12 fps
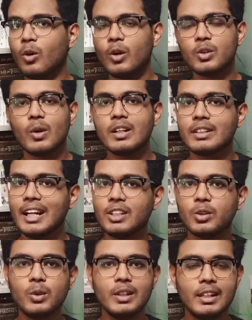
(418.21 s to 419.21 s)
or you are tend
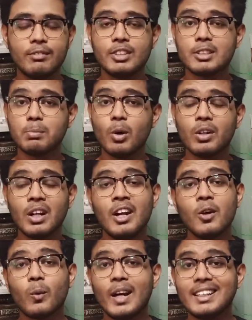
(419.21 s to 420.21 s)
to DNF this book
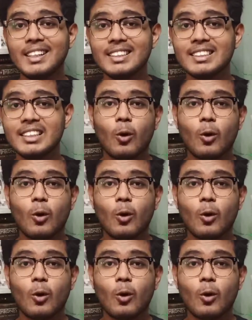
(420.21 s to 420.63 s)
quite easily.